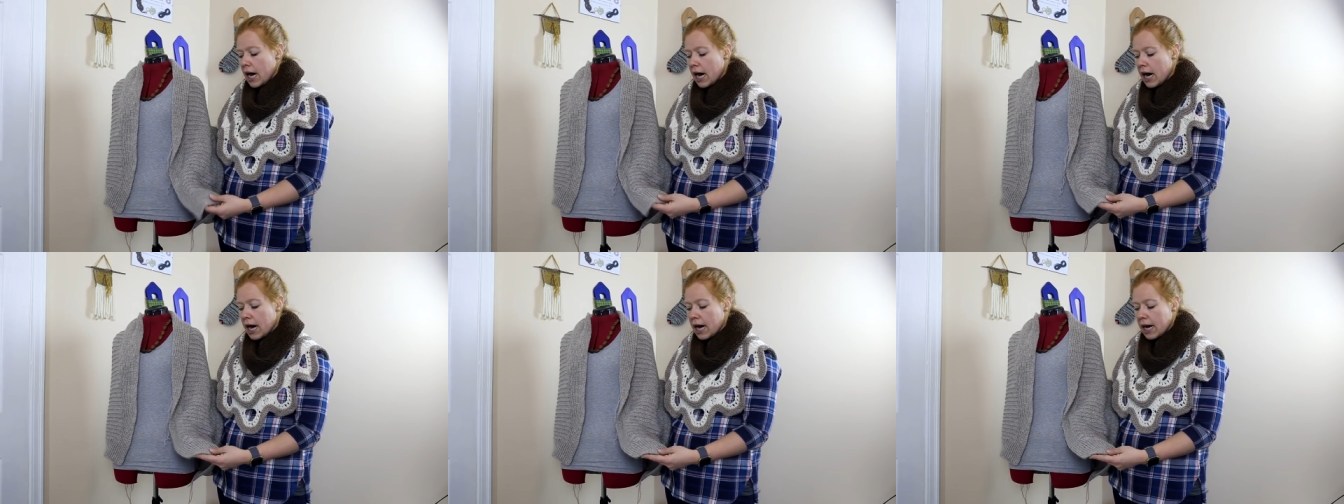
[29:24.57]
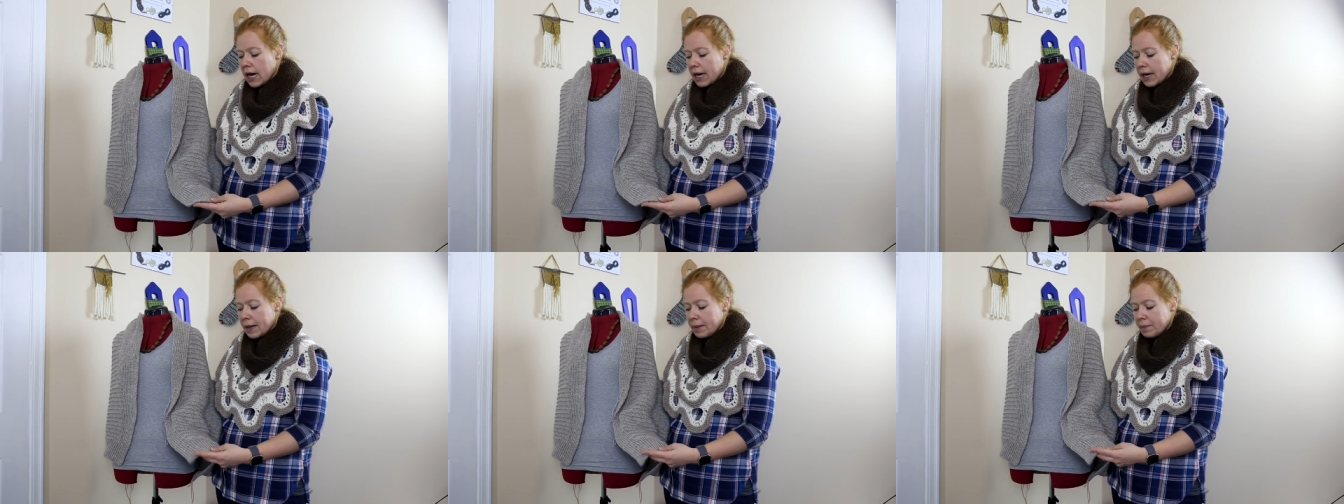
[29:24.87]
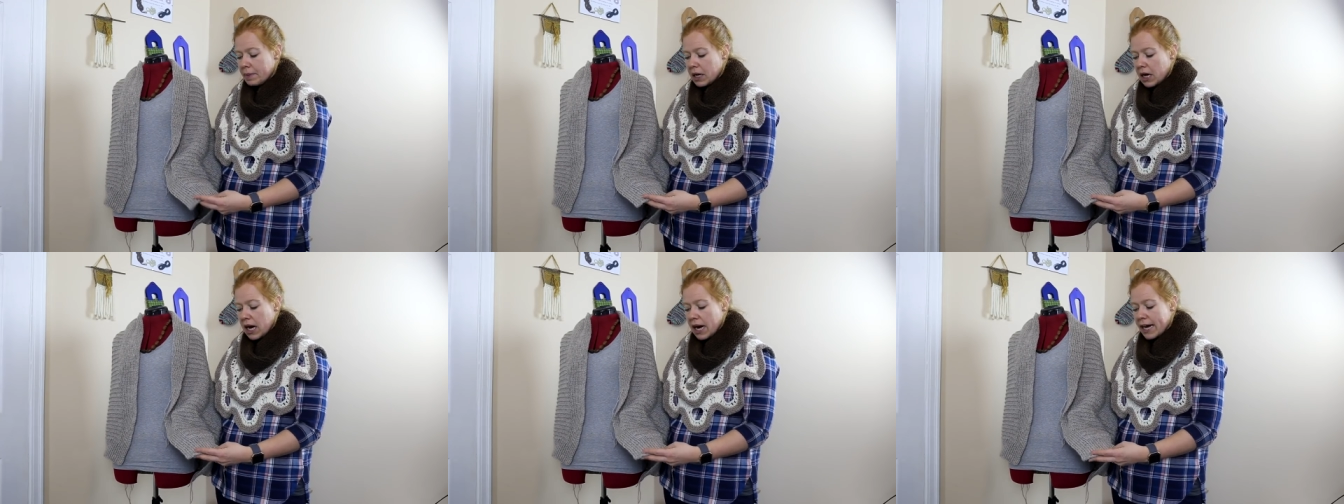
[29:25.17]

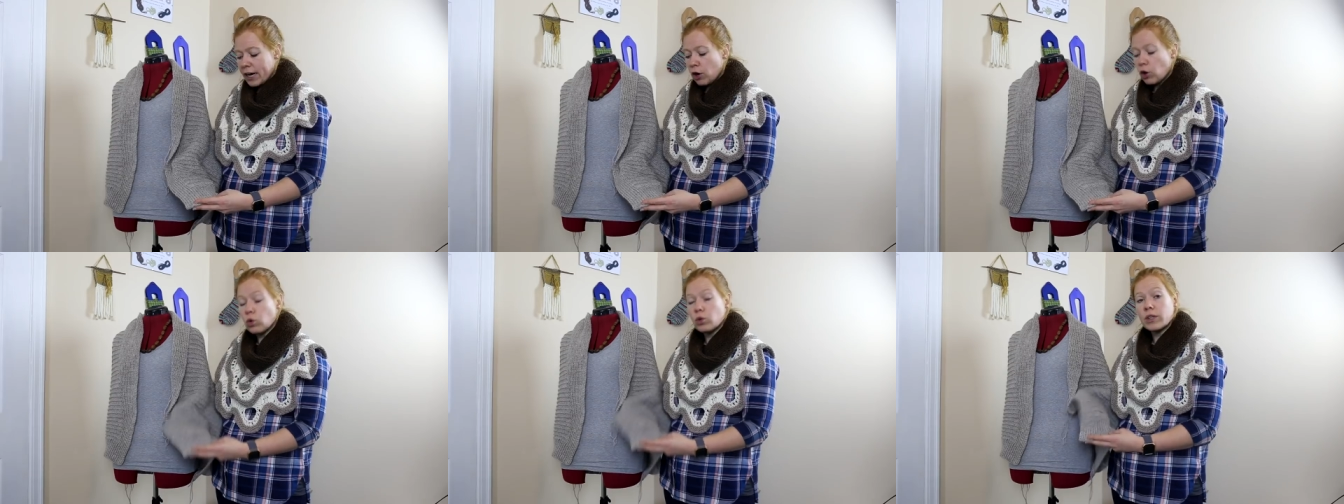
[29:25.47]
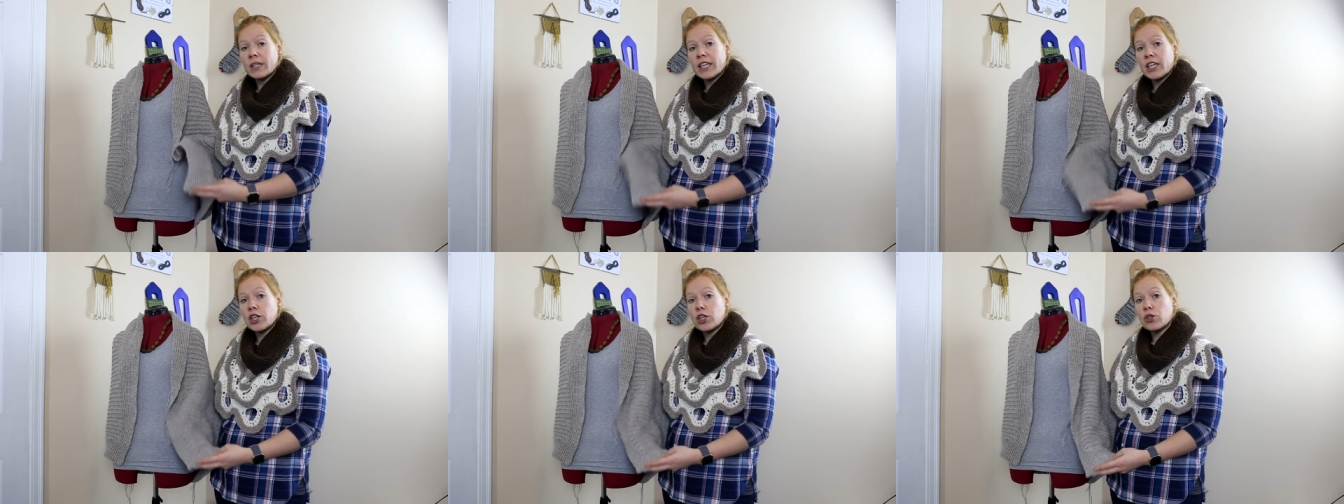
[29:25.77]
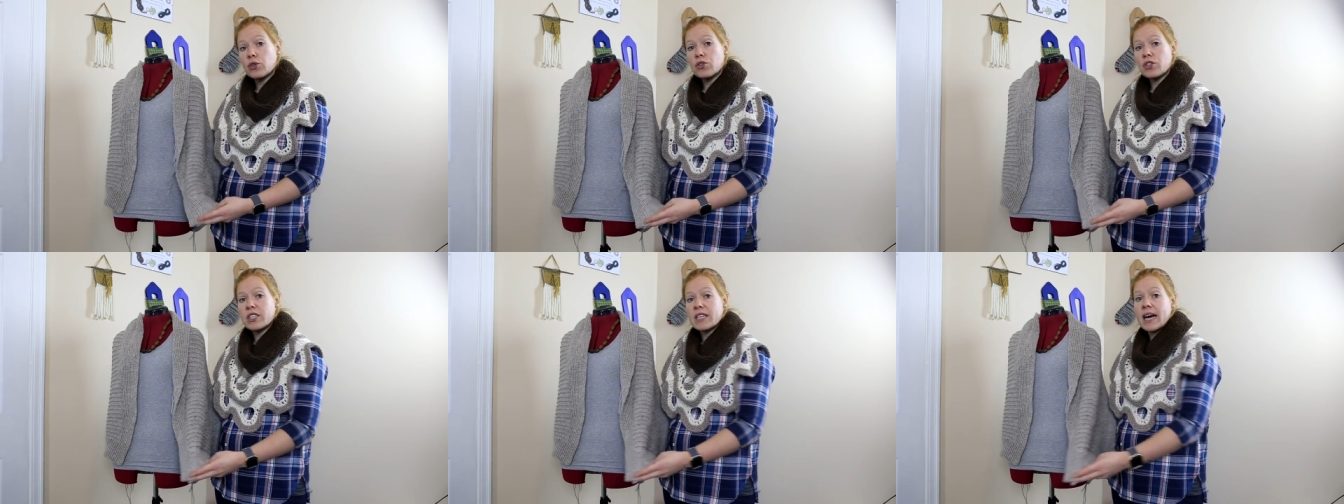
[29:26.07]
Um, I only
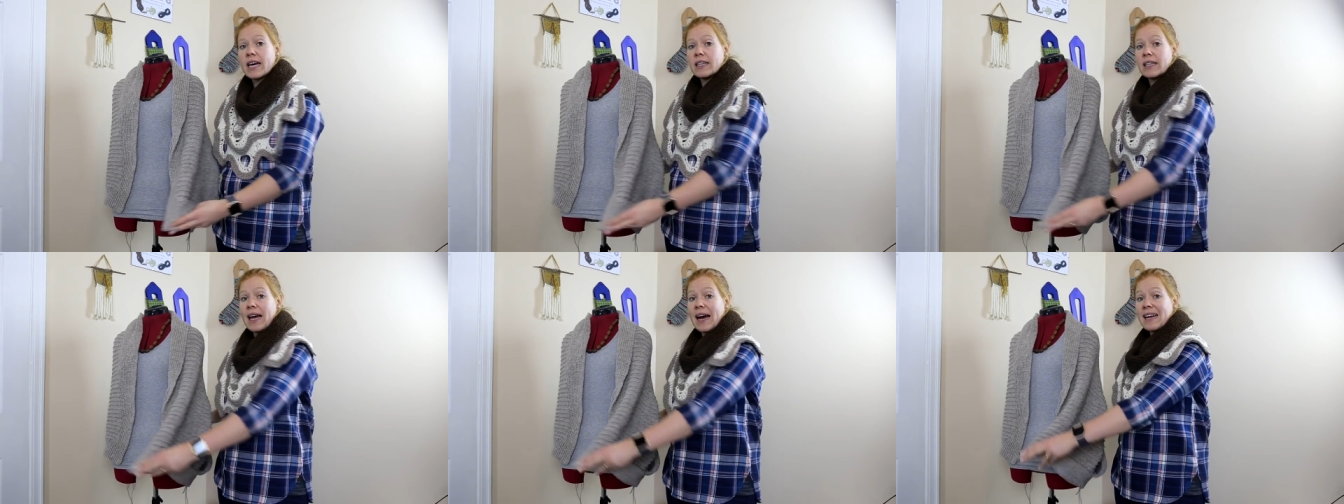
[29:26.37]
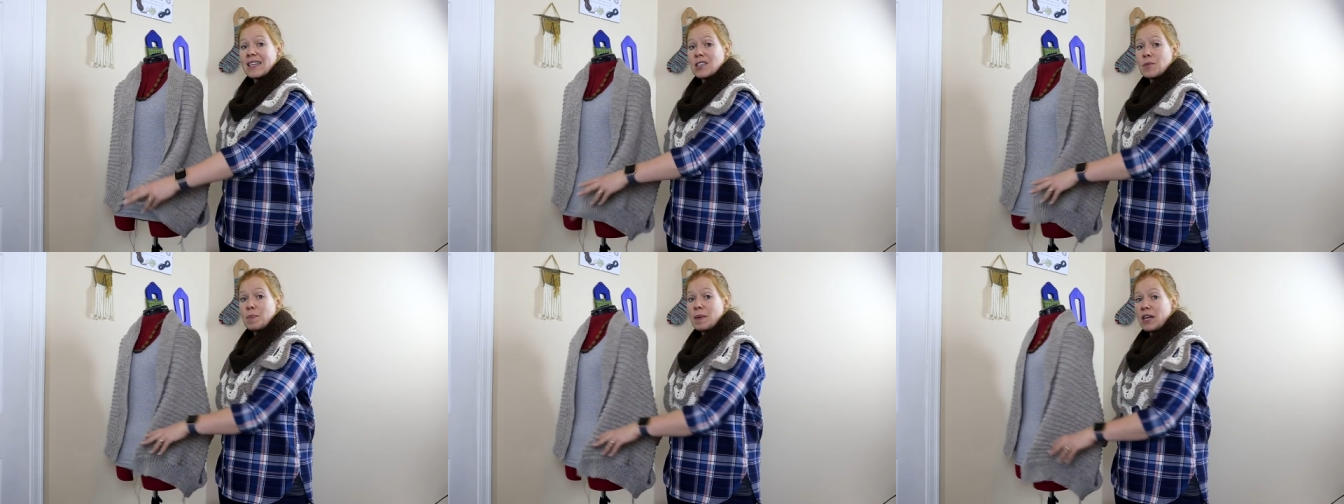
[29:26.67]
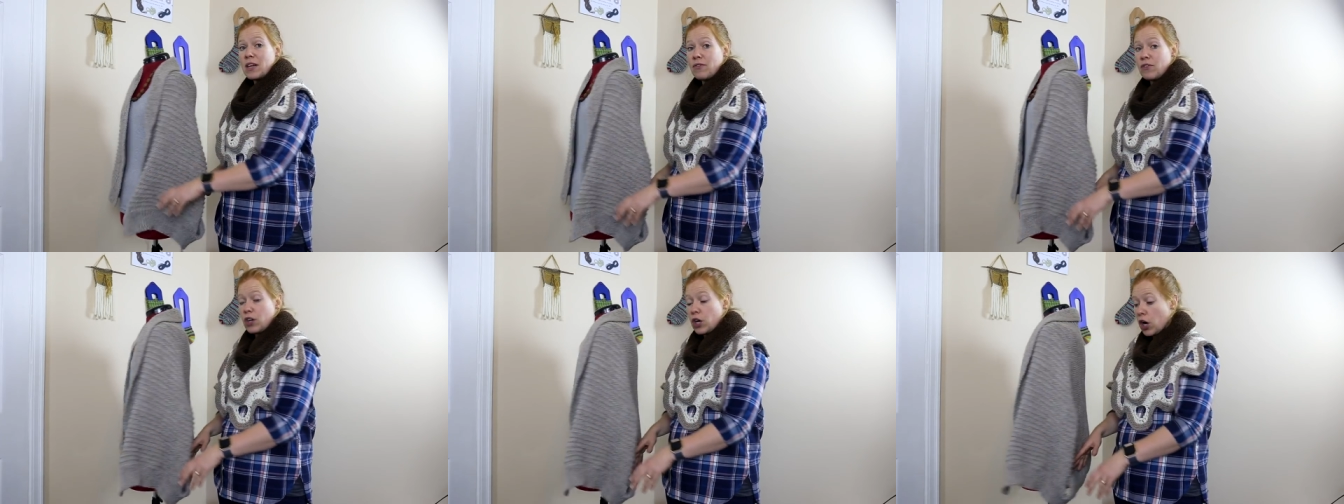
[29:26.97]
used that last
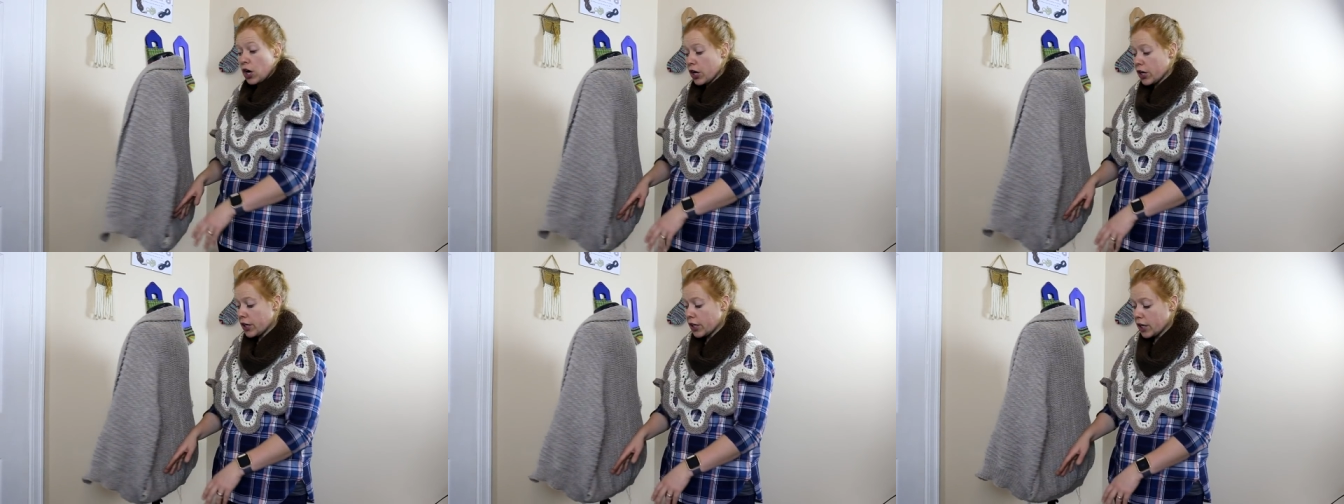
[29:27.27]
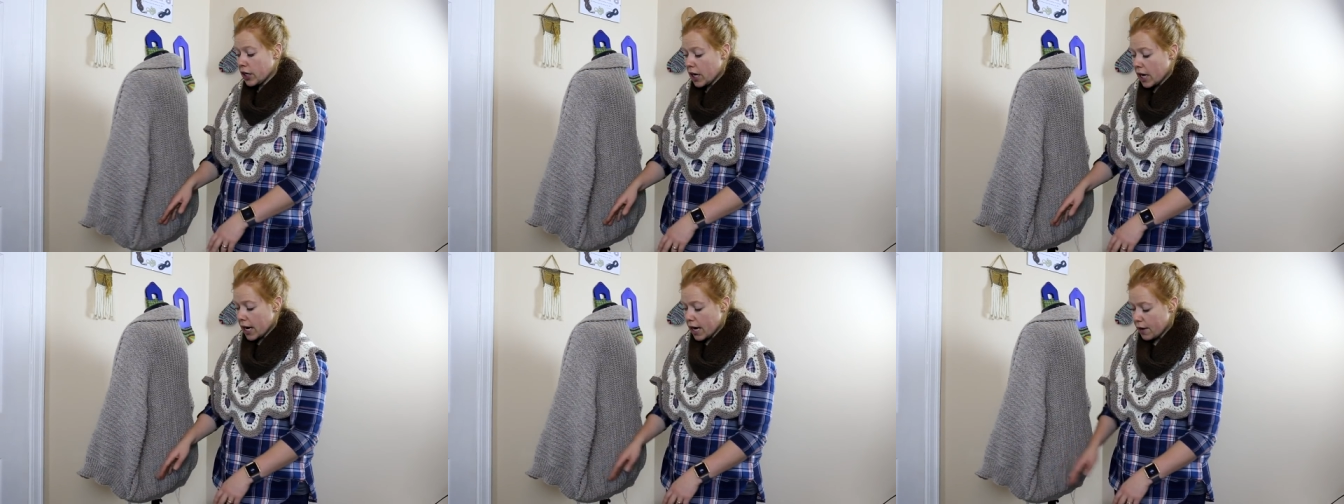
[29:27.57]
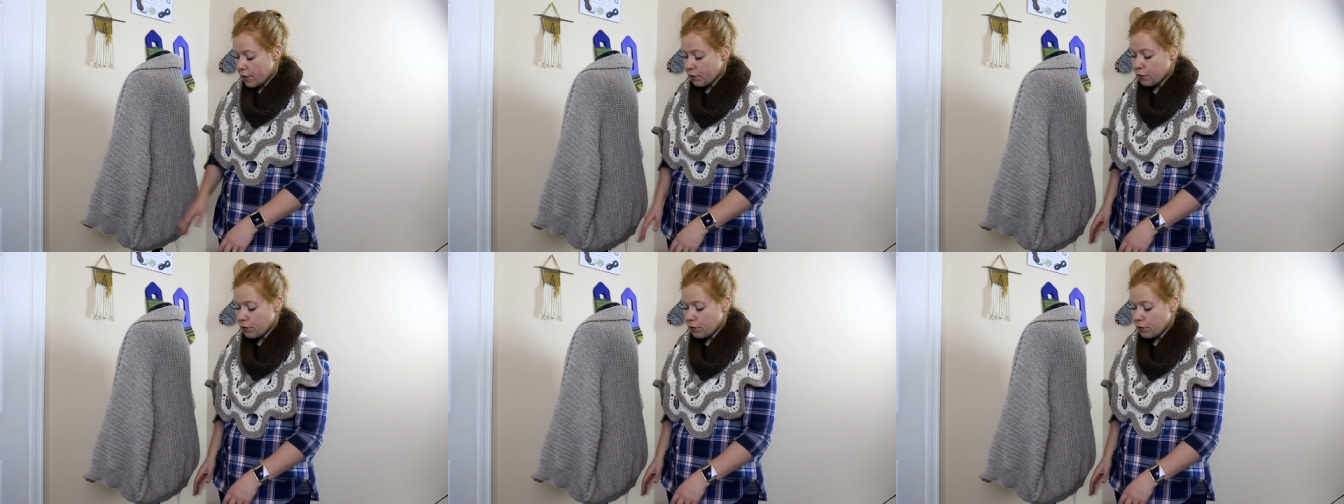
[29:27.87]
bit of yarn uh,